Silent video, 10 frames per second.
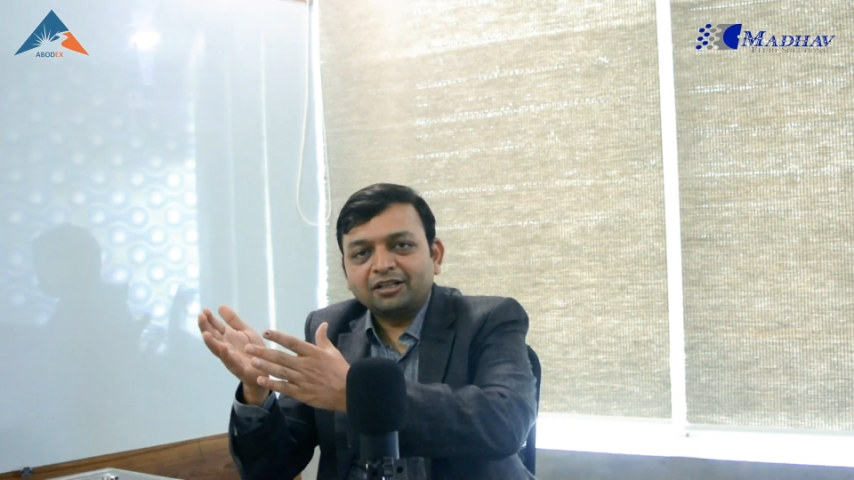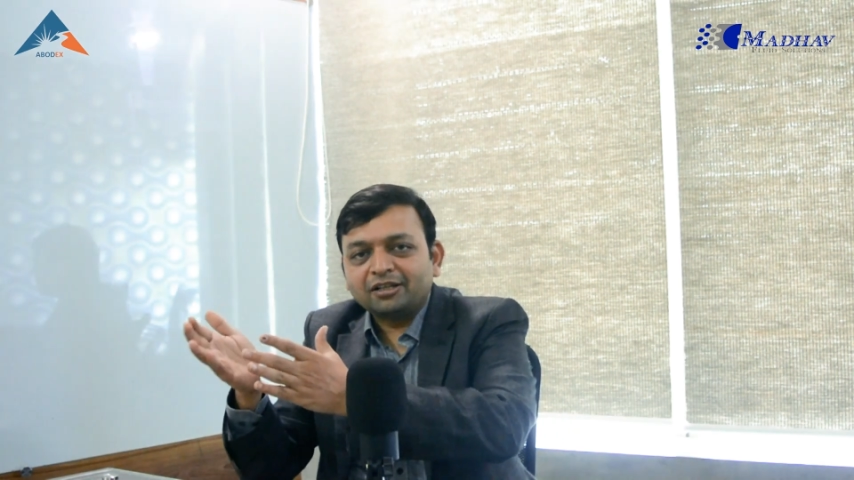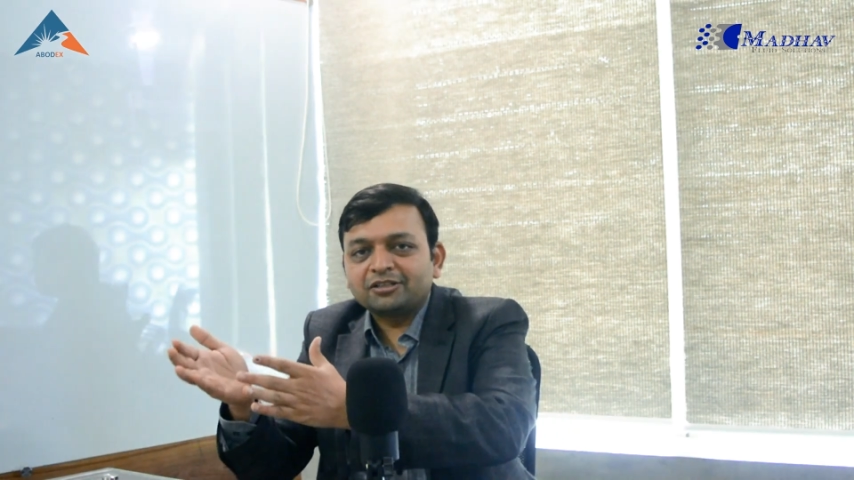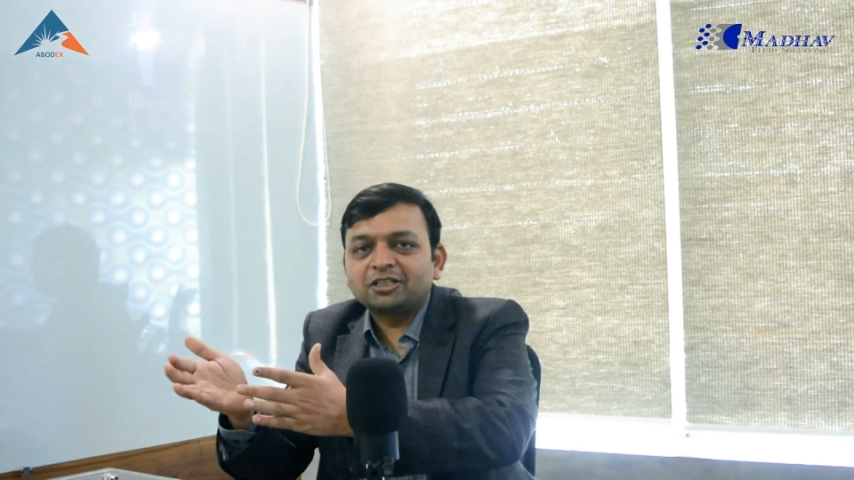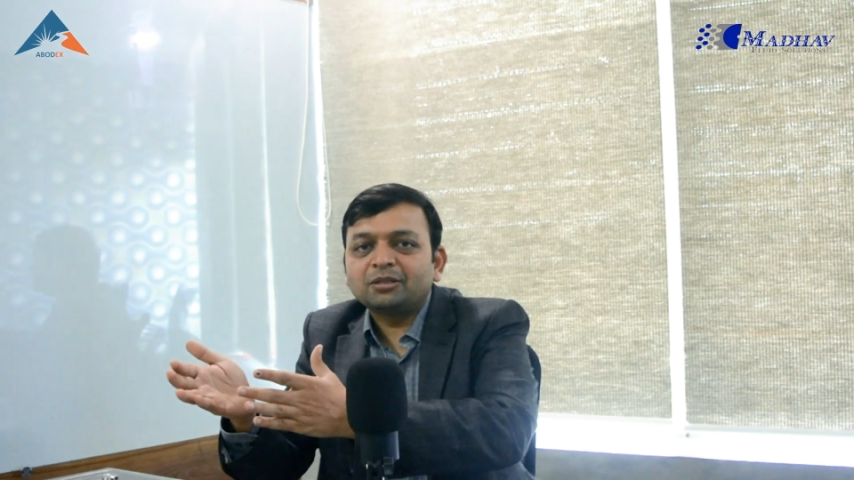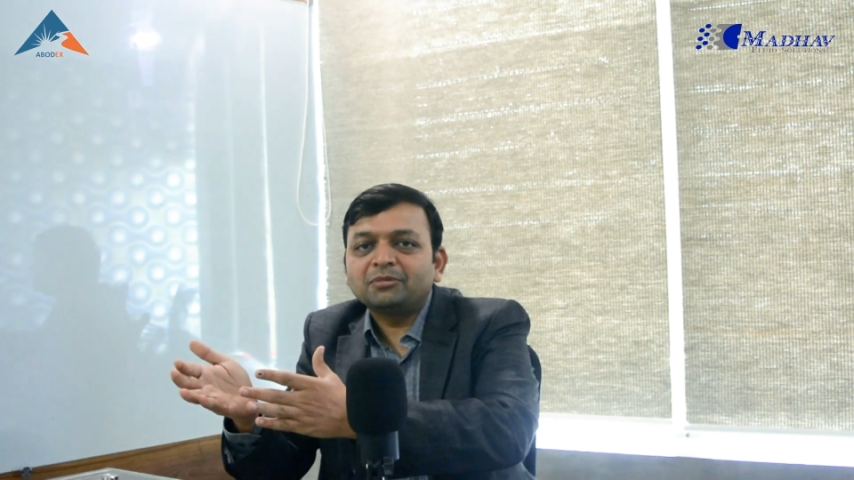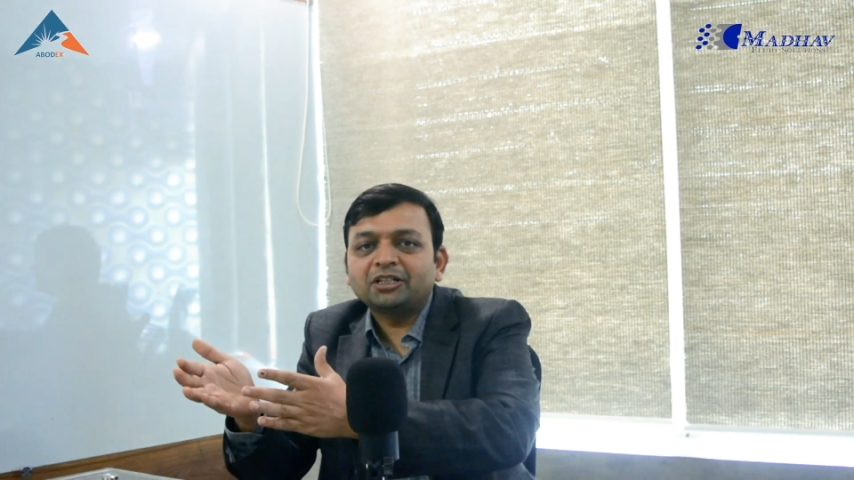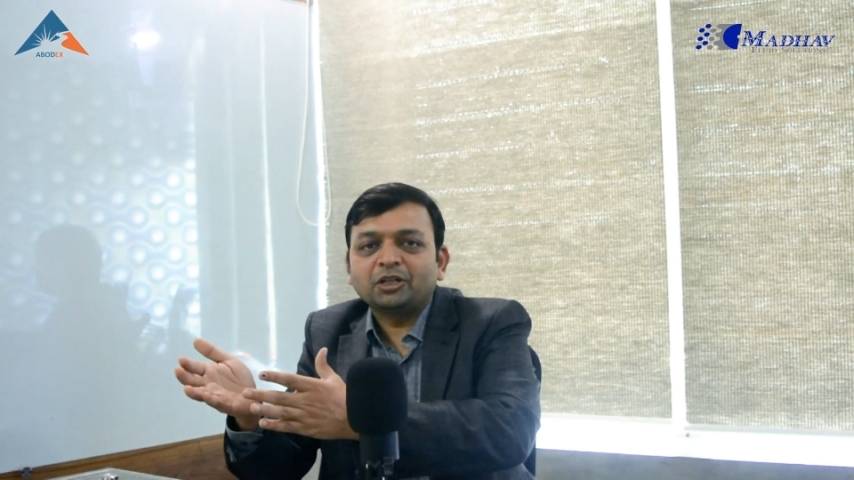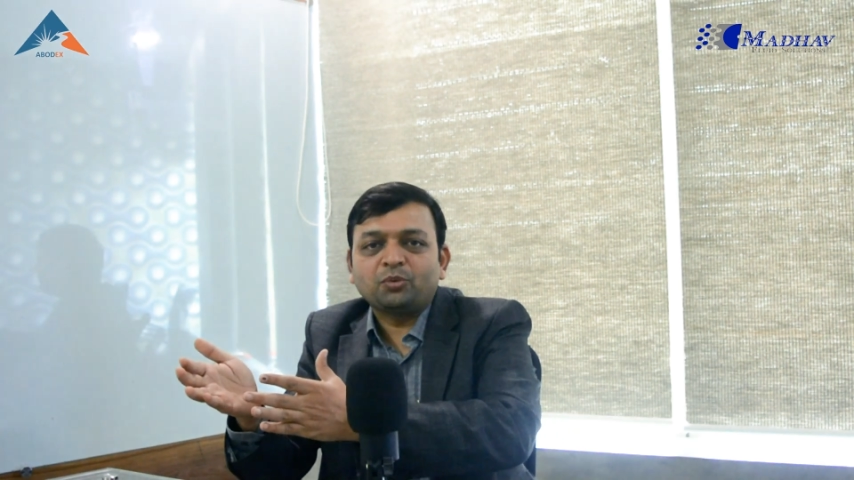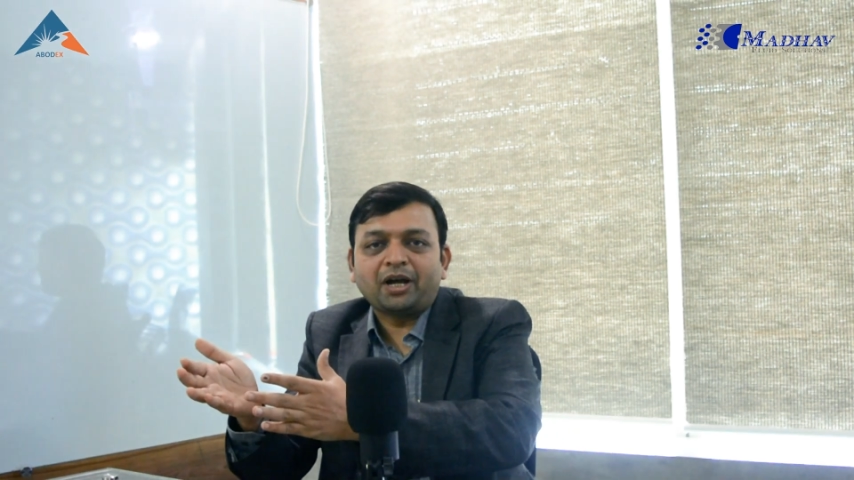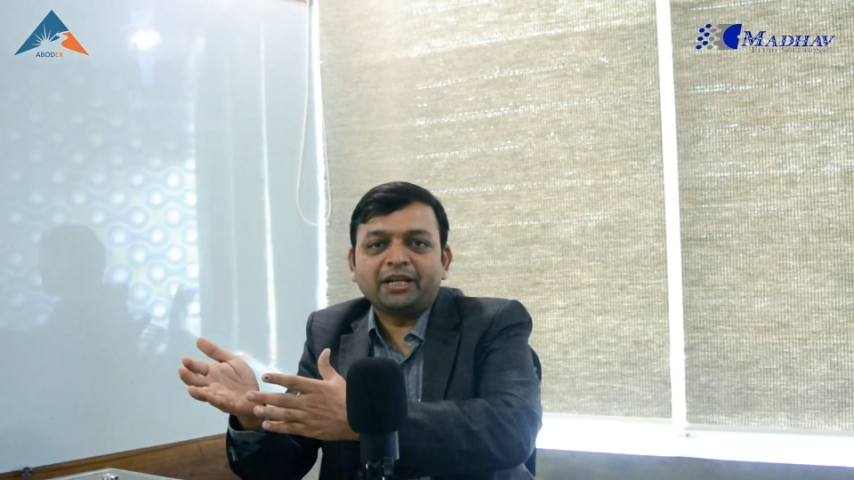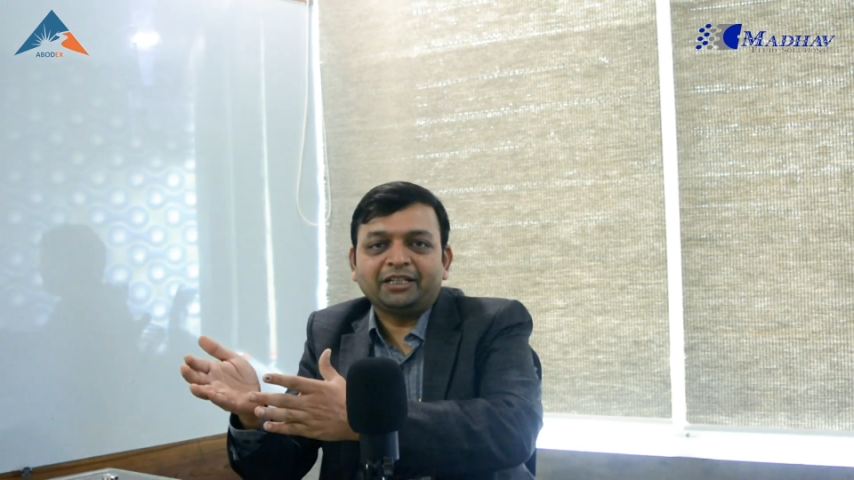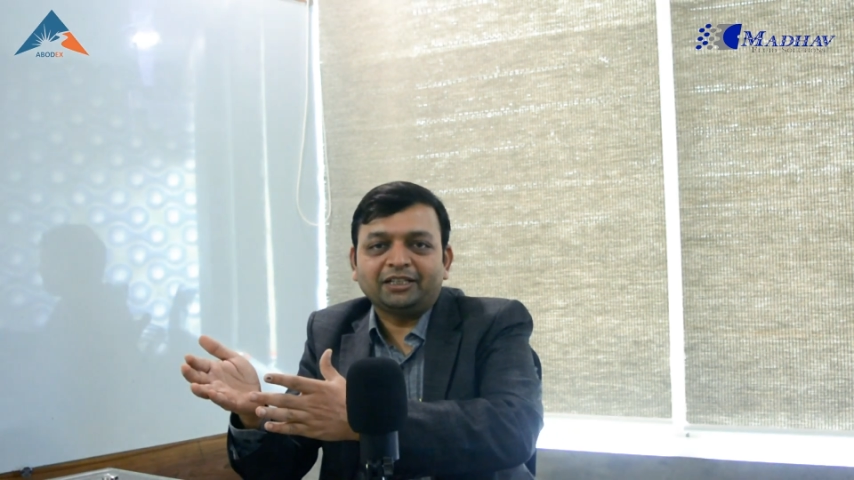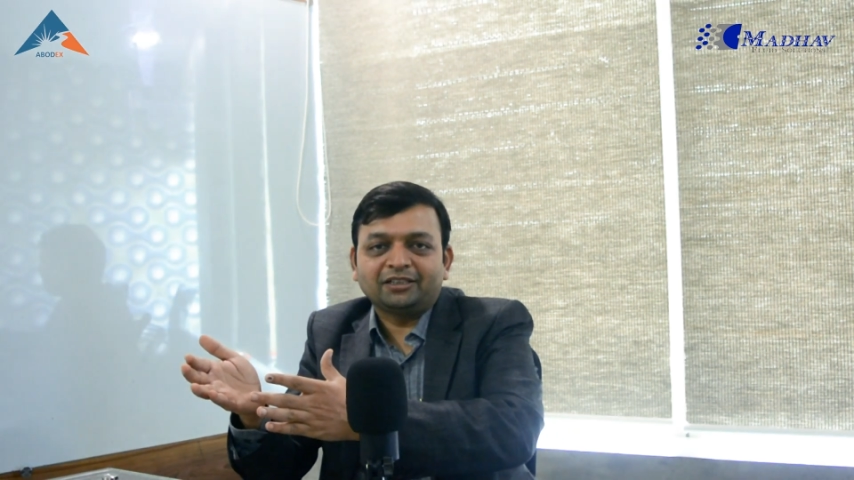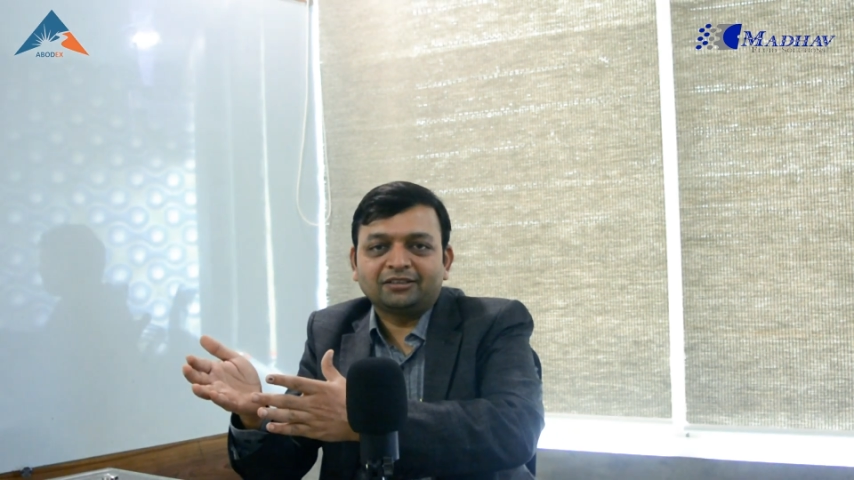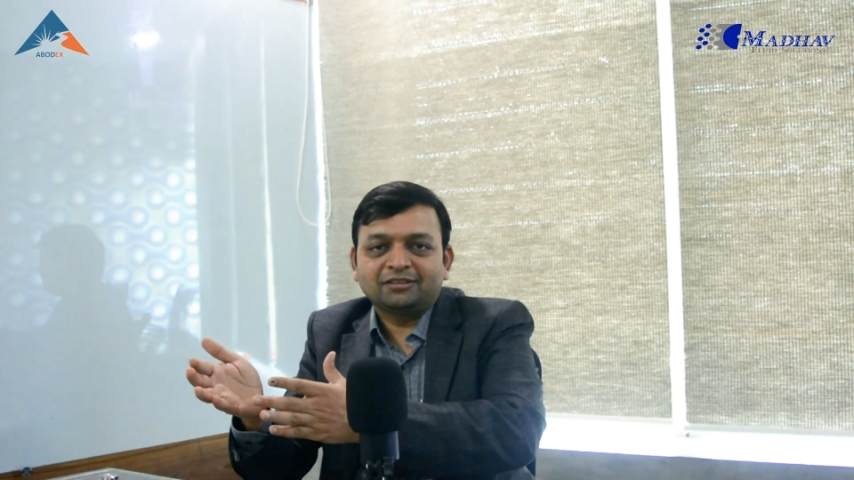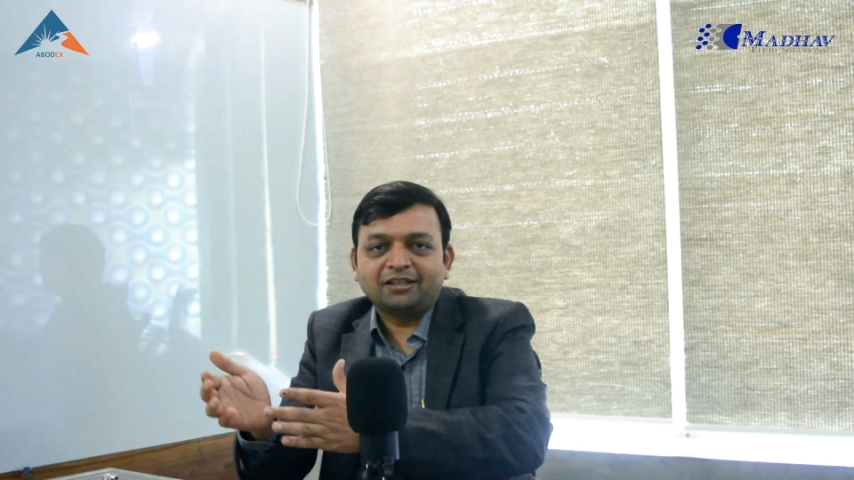the customer requiring